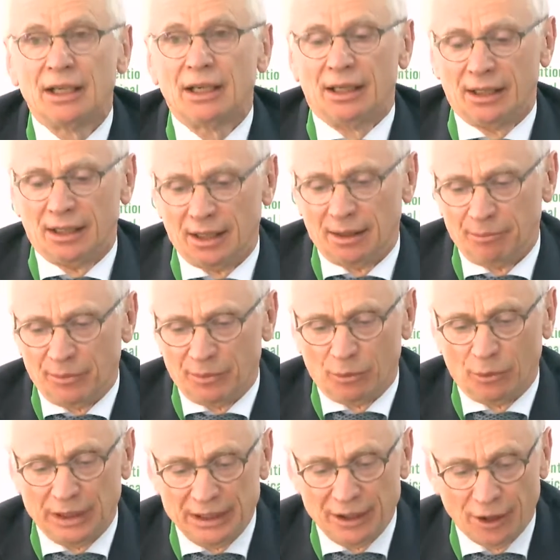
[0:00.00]

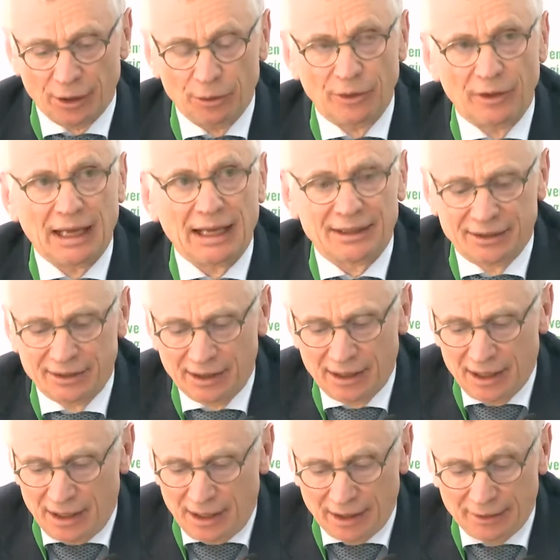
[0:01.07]
we know that
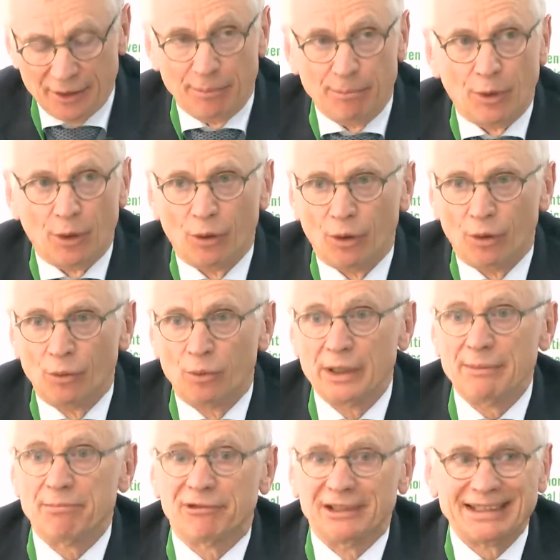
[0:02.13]
the more
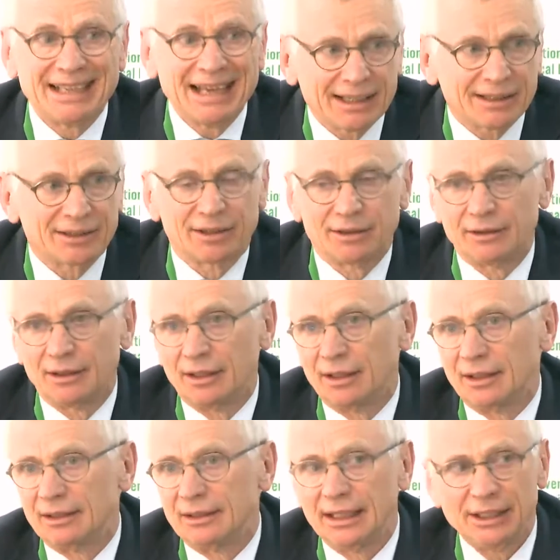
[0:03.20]
we protect
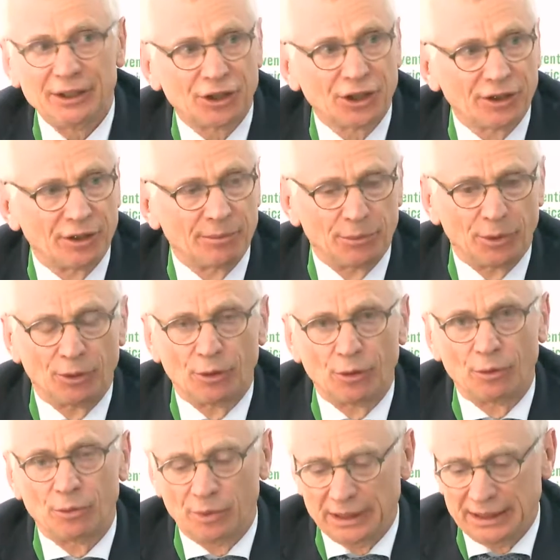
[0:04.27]
nature, the
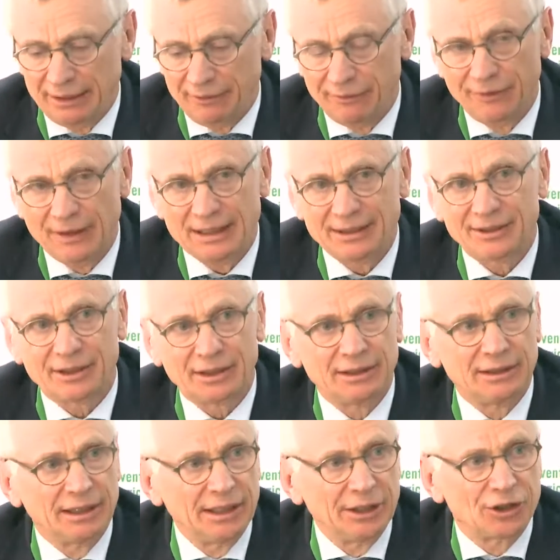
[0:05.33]
more we invest
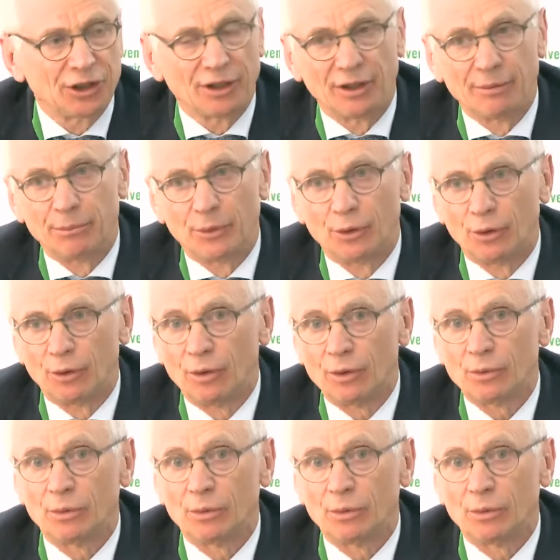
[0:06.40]
in nature, the more